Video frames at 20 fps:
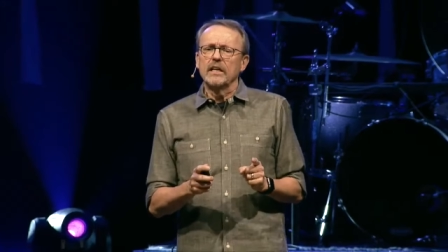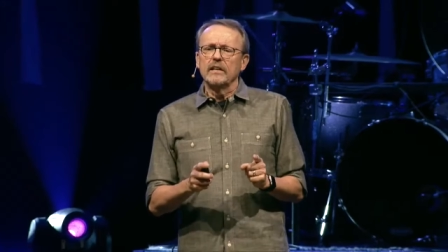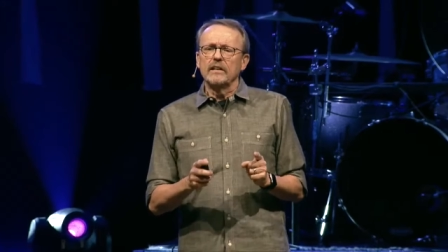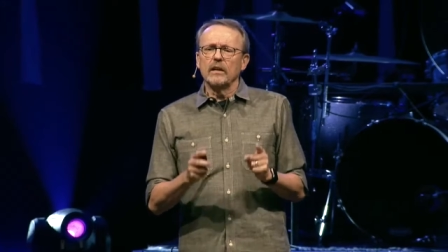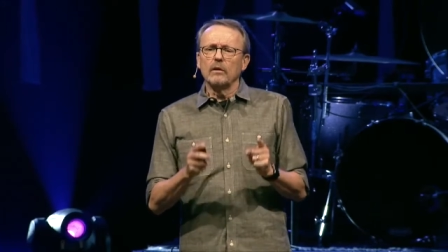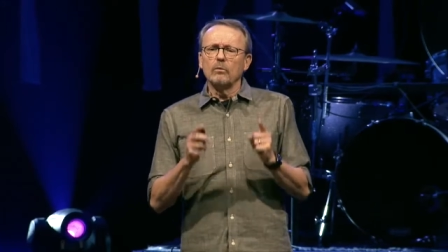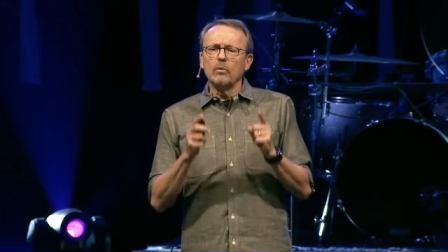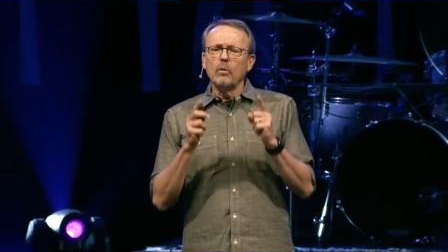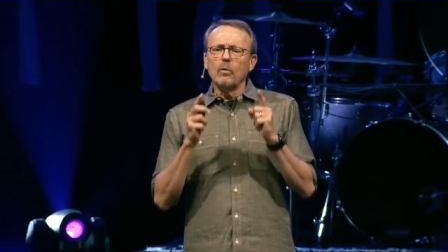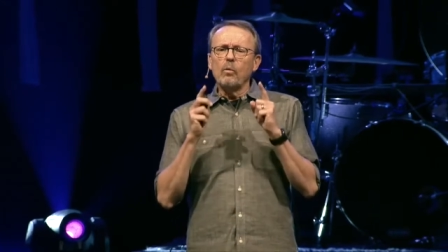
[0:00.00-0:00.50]

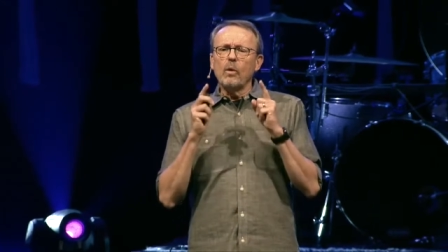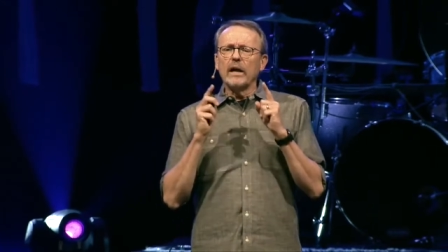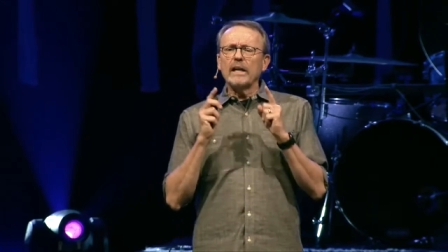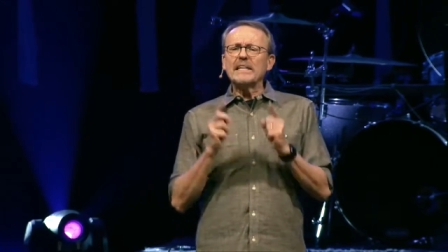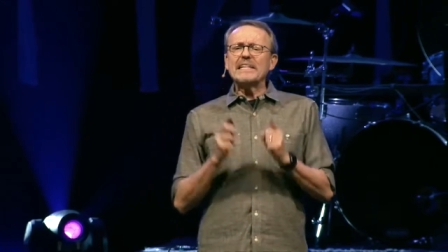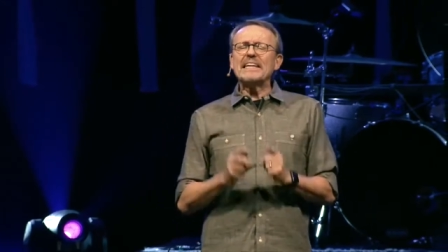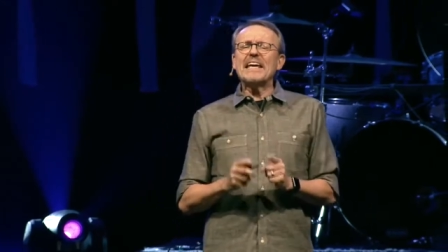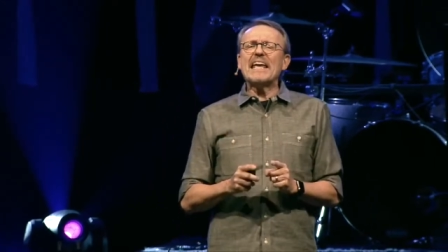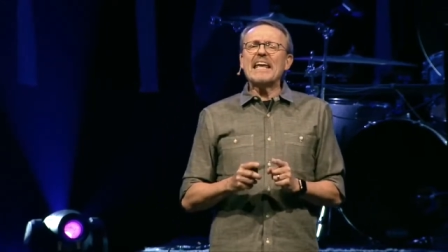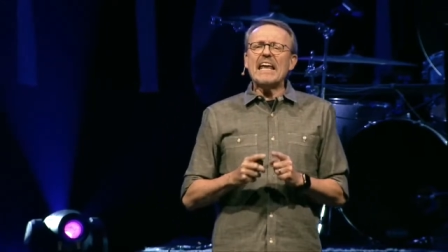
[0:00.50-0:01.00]
that will
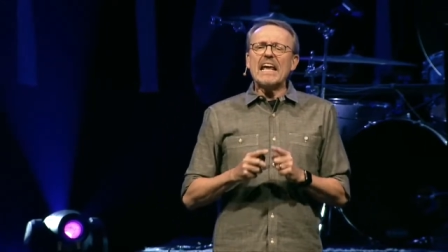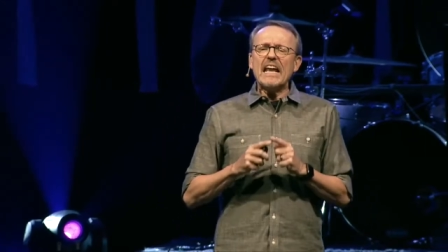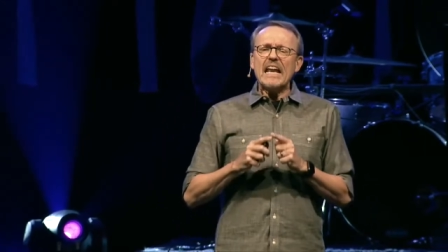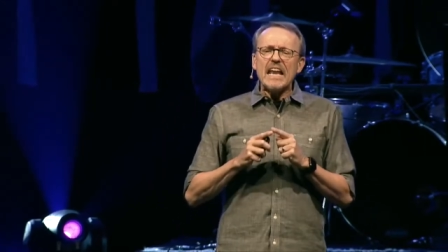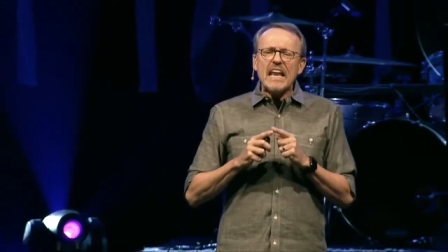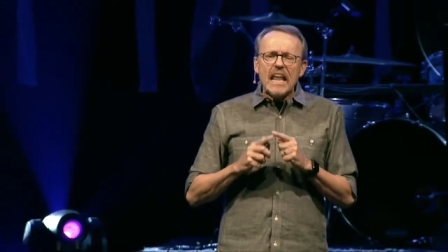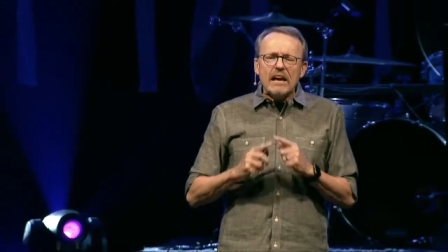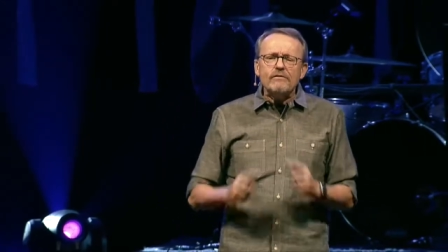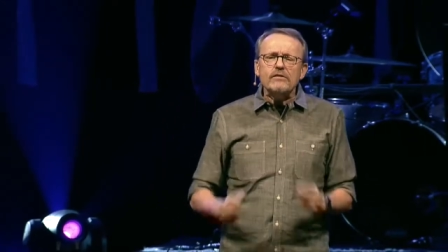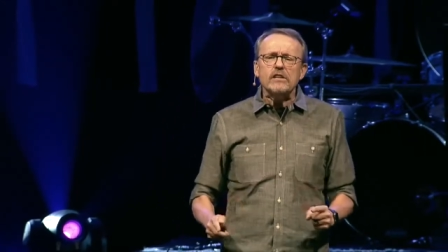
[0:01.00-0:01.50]
one day
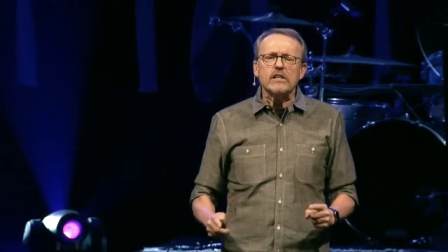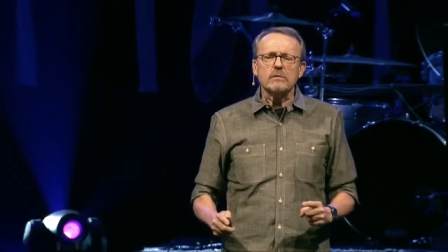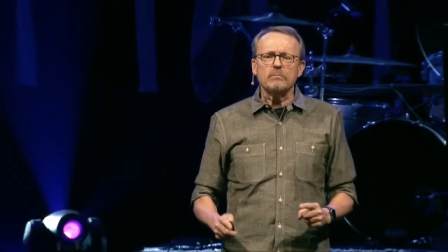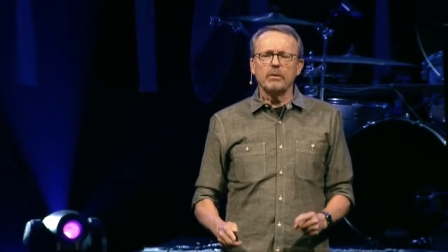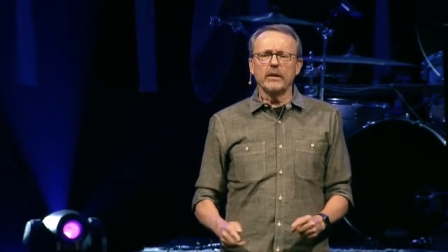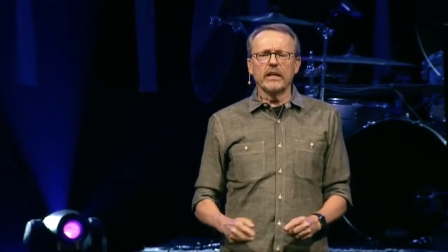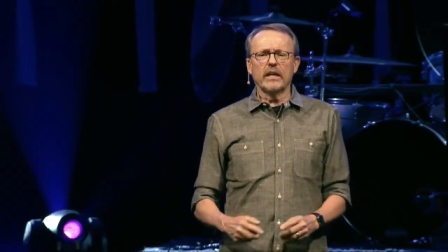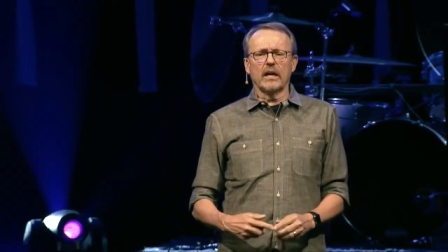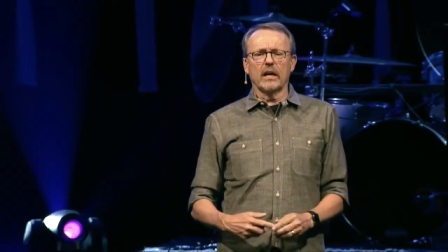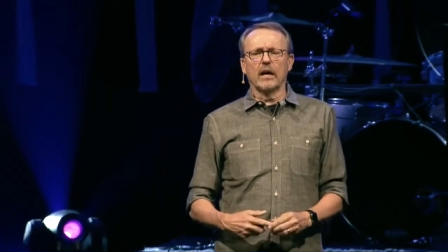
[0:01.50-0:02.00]

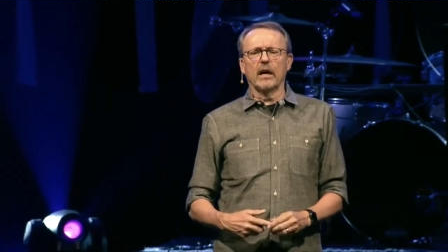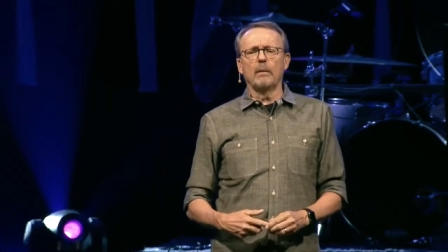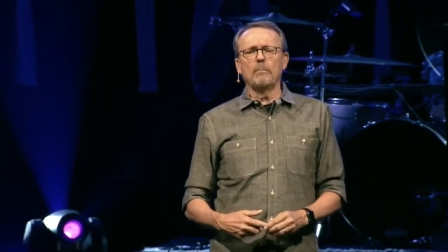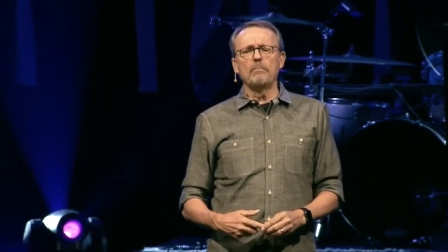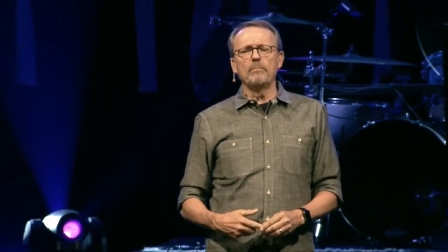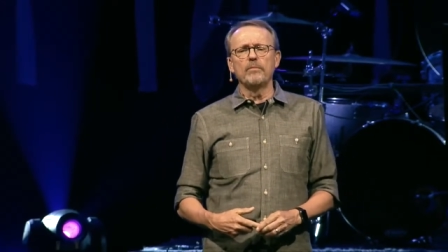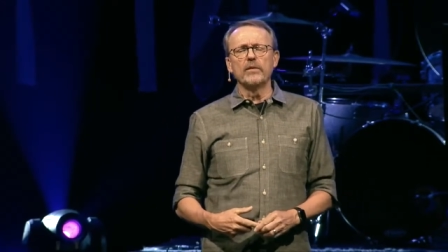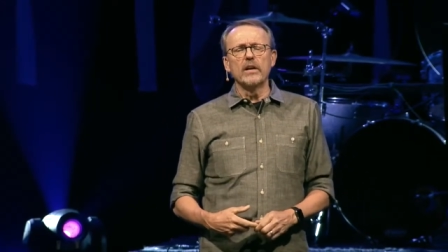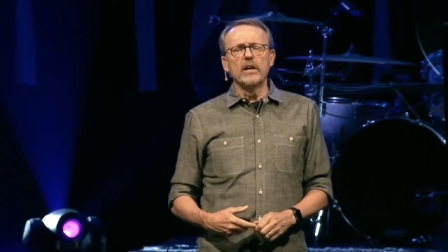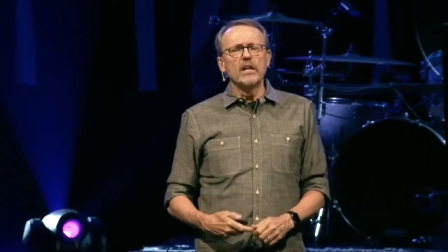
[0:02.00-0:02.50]
inevitably
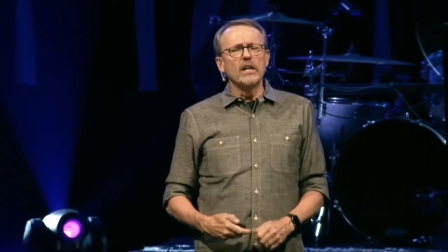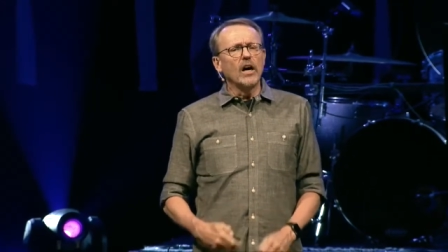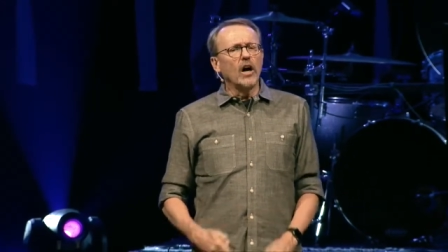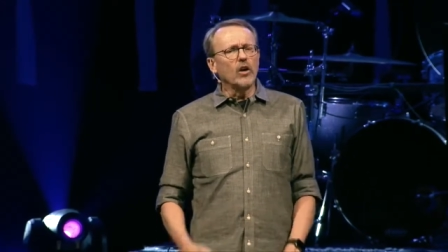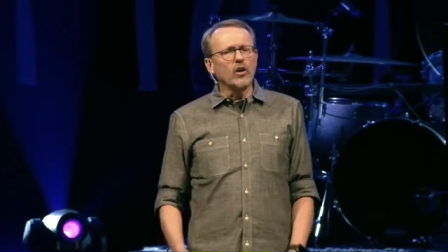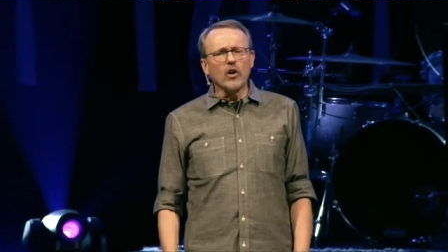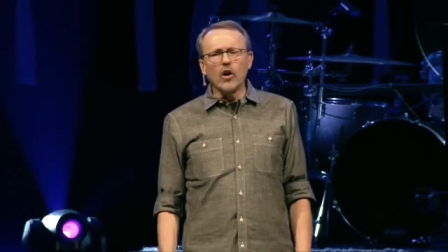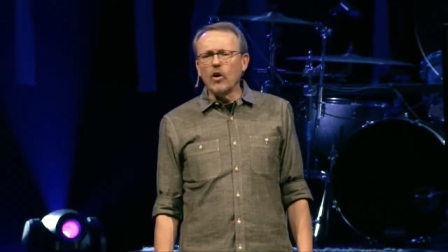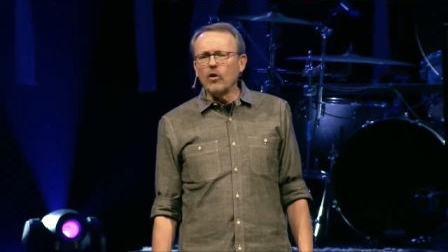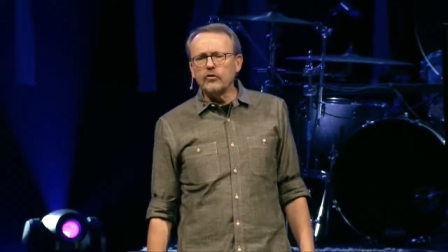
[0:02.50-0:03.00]
come
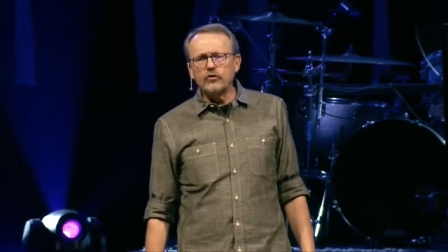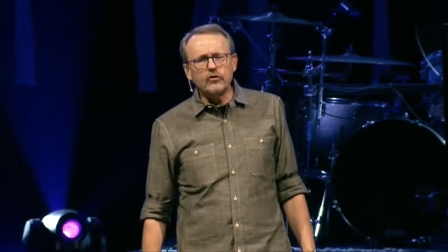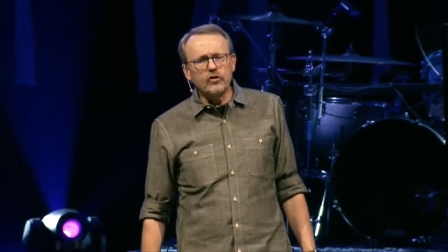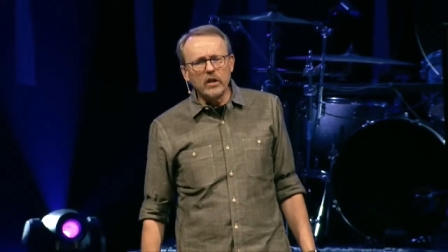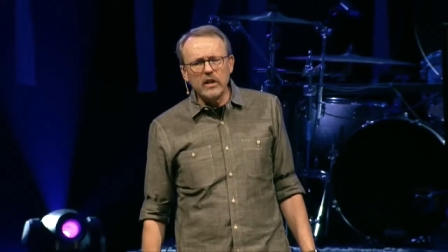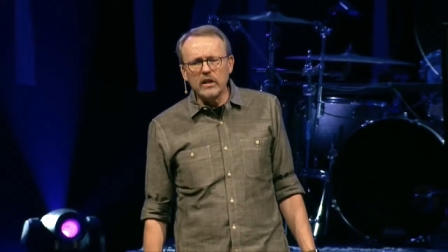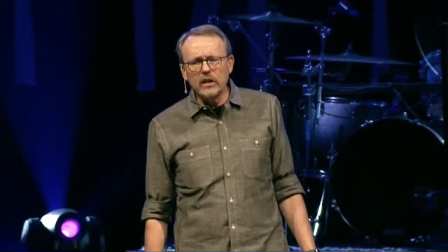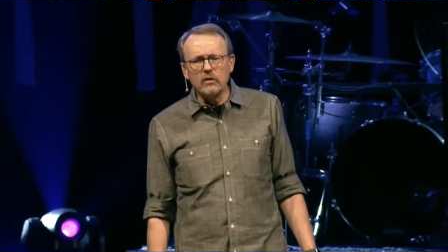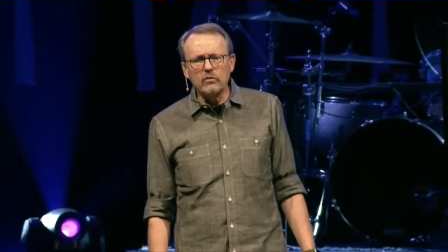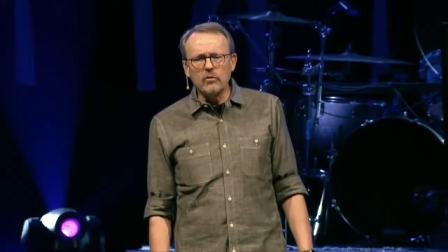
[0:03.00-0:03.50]
on all
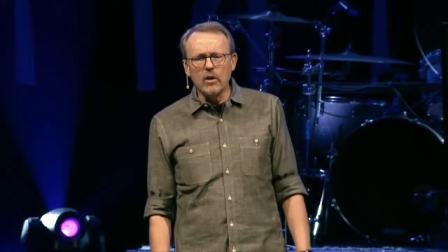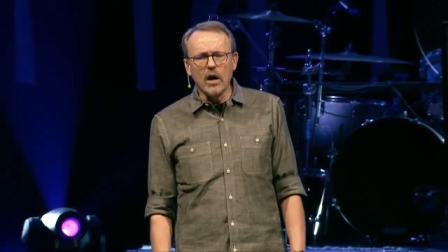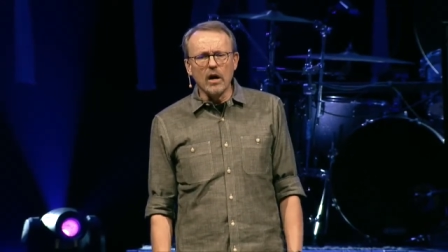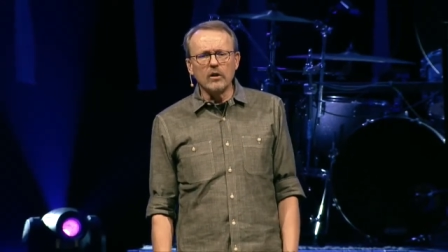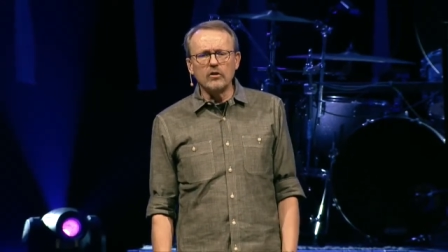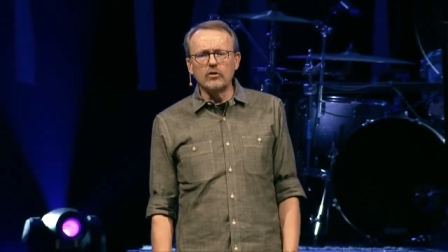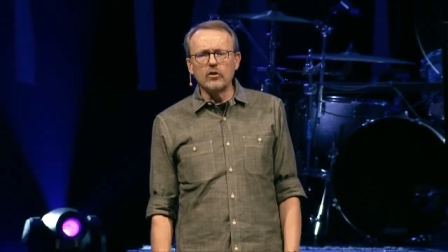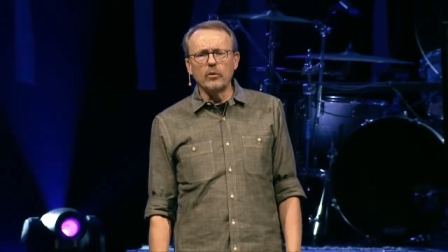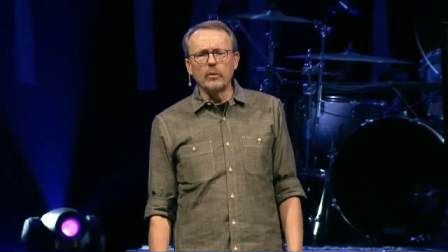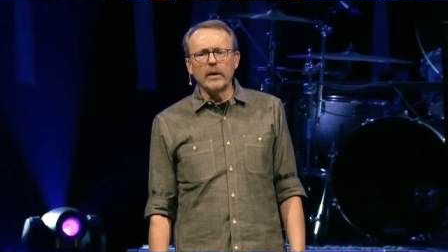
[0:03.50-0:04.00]
sin and
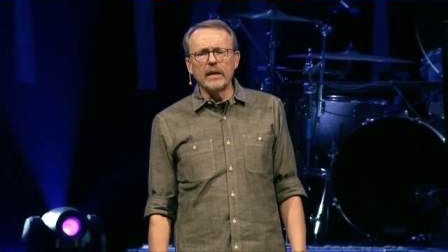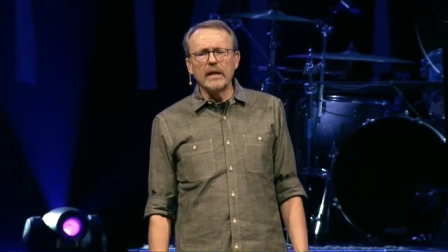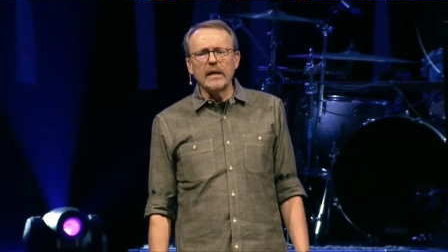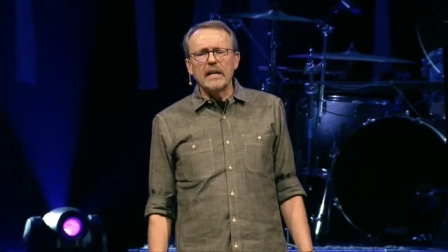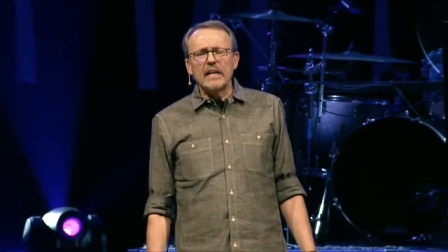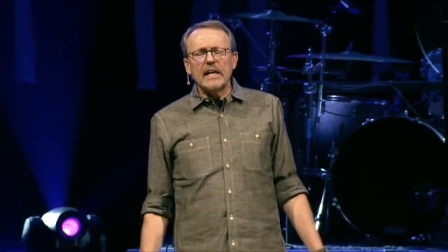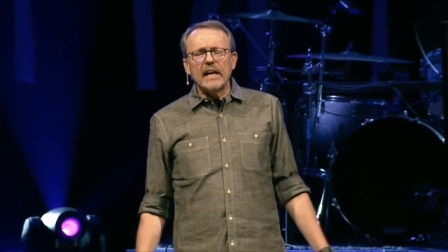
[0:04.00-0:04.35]
wrongdoing.